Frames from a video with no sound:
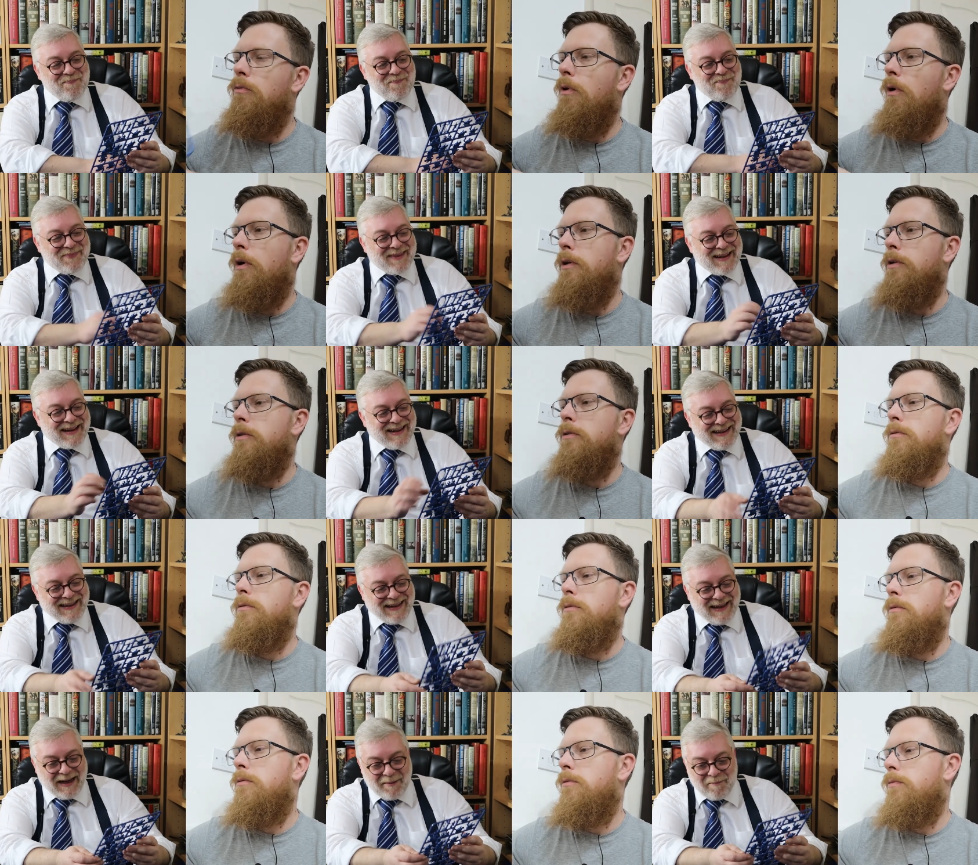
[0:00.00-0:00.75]
Speaker 1: Right.
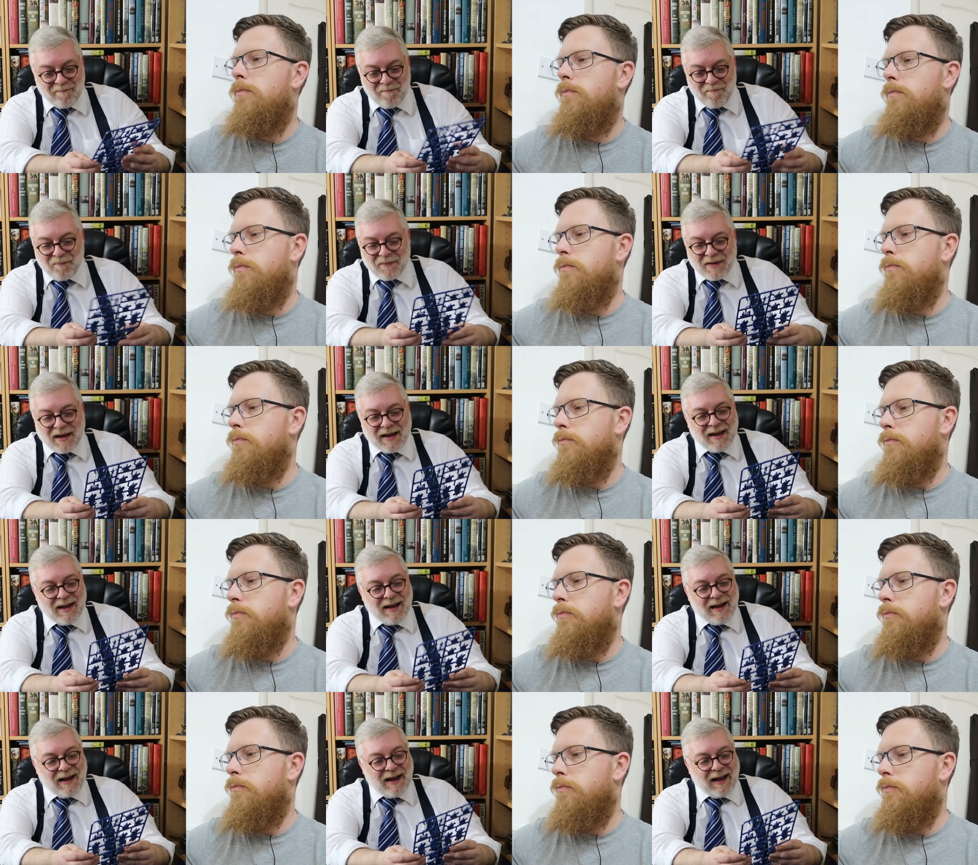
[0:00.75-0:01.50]
Yeah.
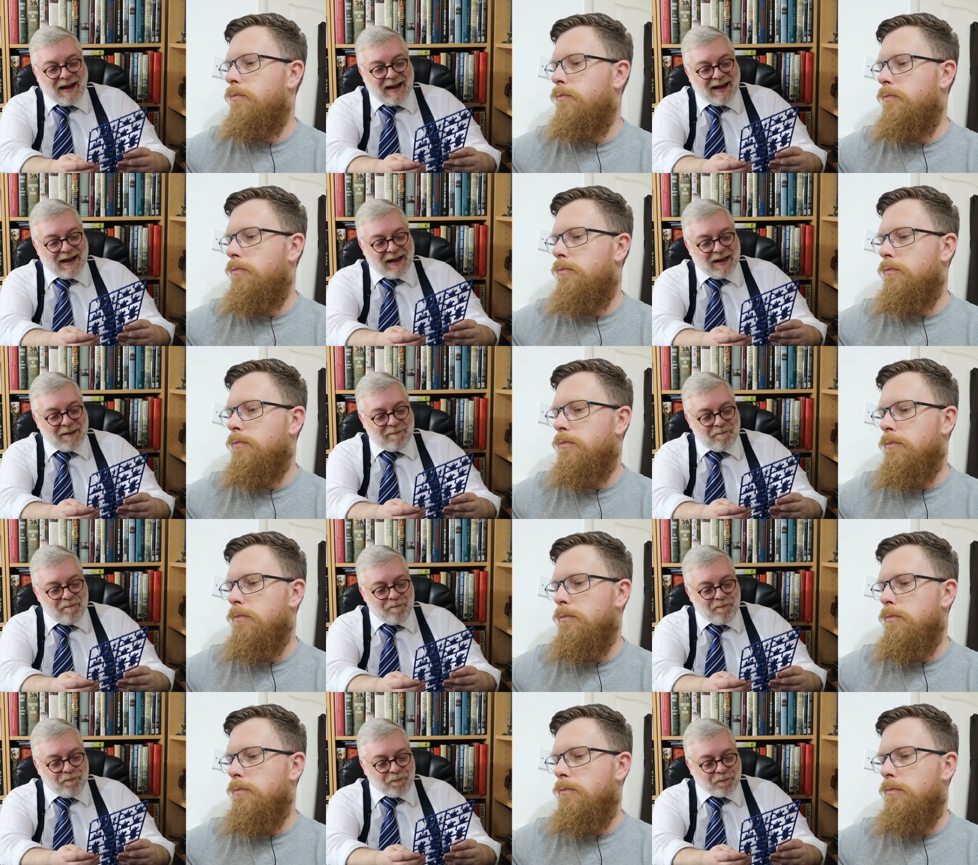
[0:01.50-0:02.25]

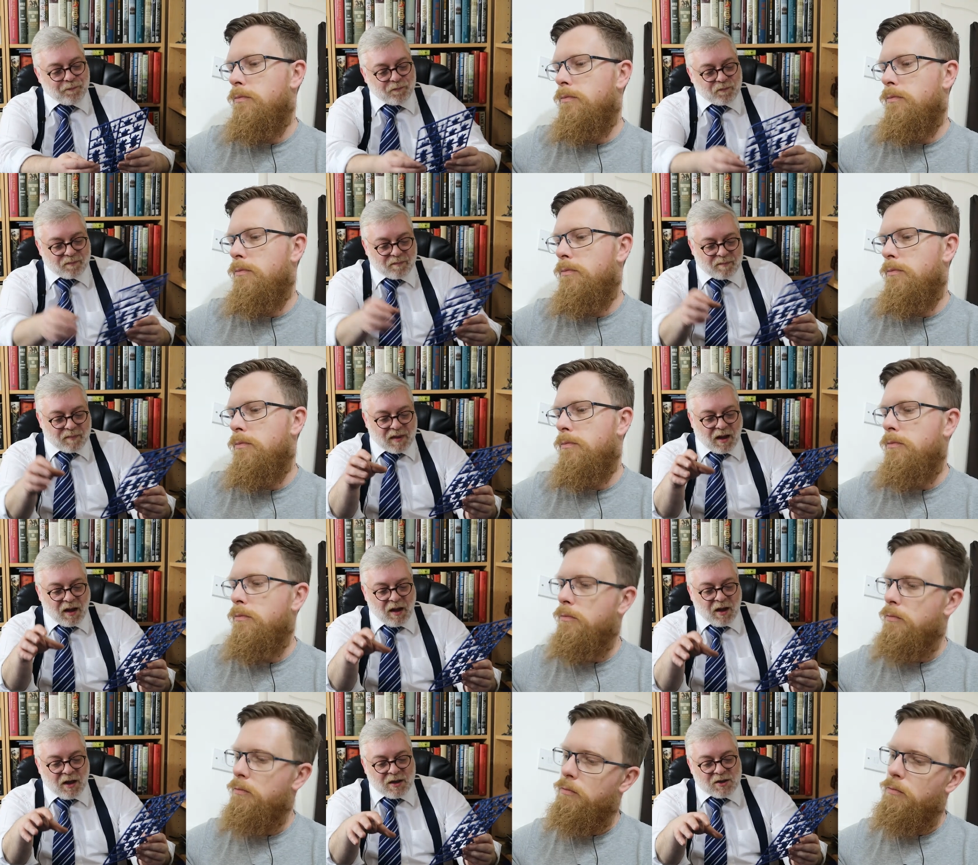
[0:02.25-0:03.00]
Um,
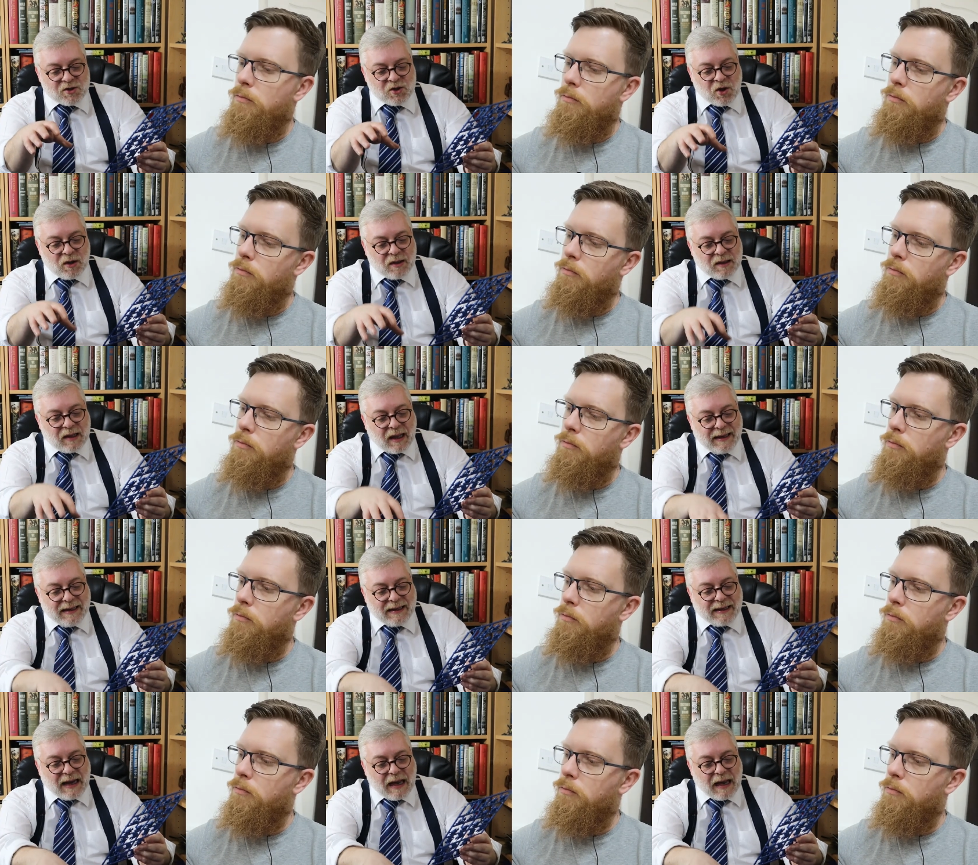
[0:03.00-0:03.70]
so light